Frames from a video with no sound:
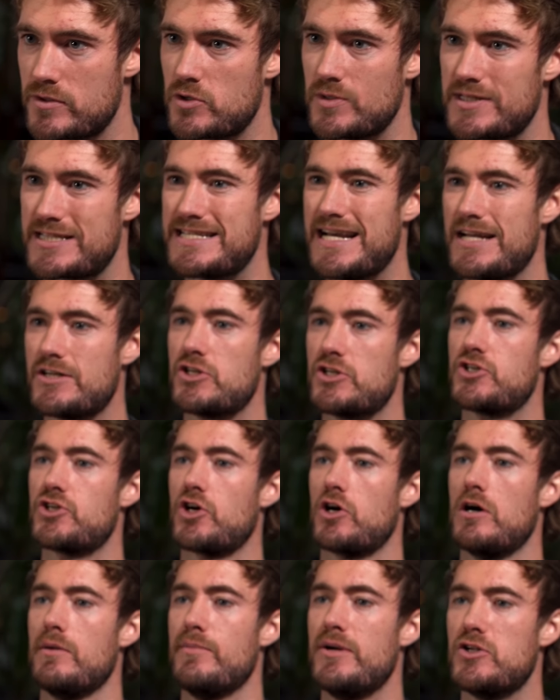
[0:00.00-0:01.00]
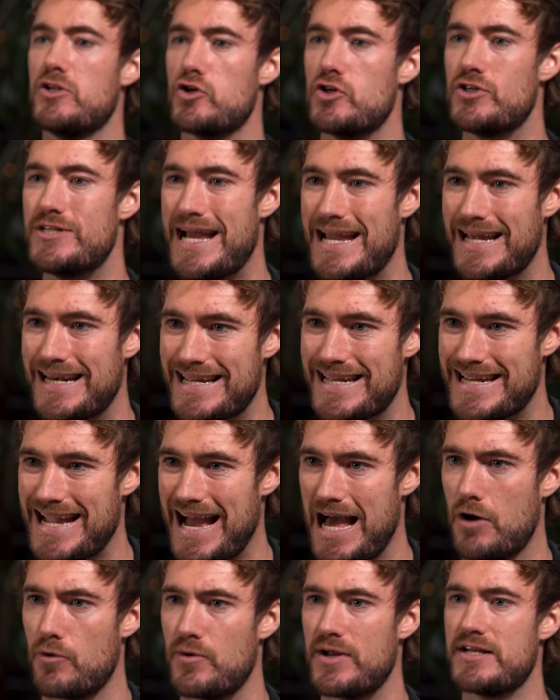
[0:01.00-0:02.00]
So instead, determine your daily
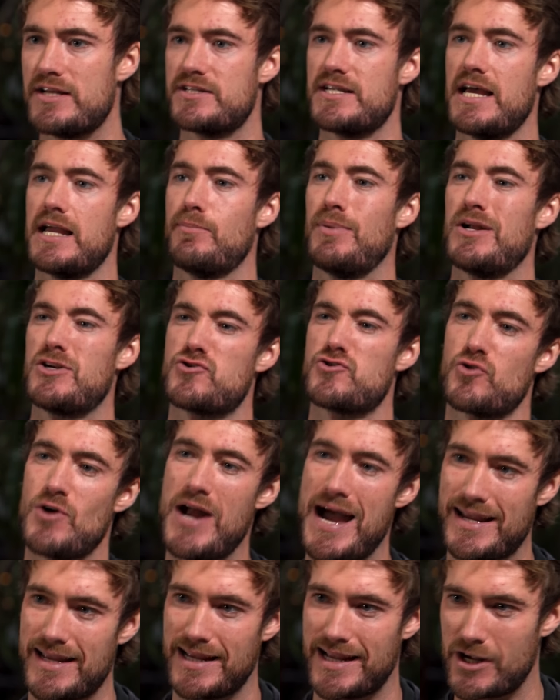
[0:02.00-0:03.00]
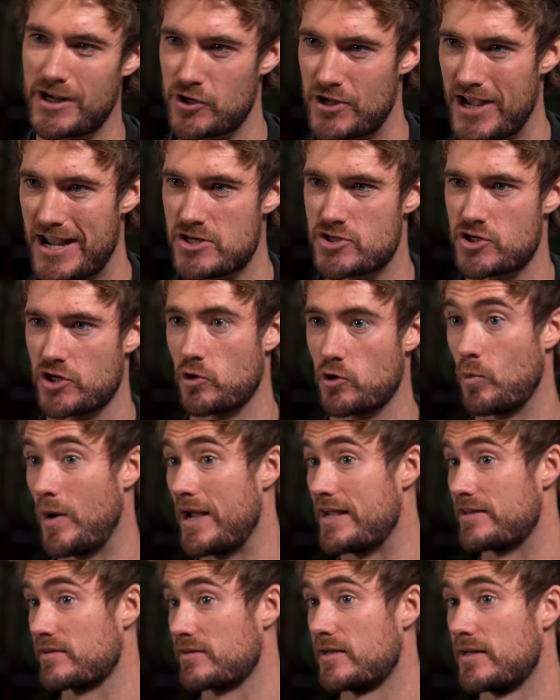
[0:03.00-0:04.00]
calorie intake by tracking and gauging your
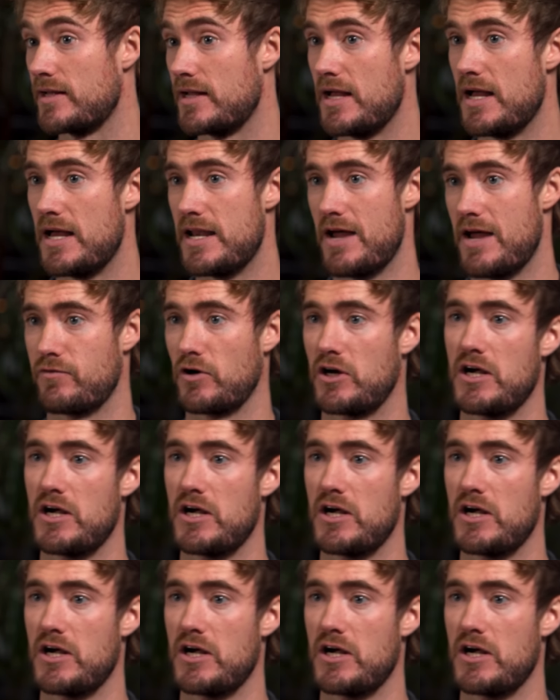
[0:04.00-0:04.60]
weight. Now, for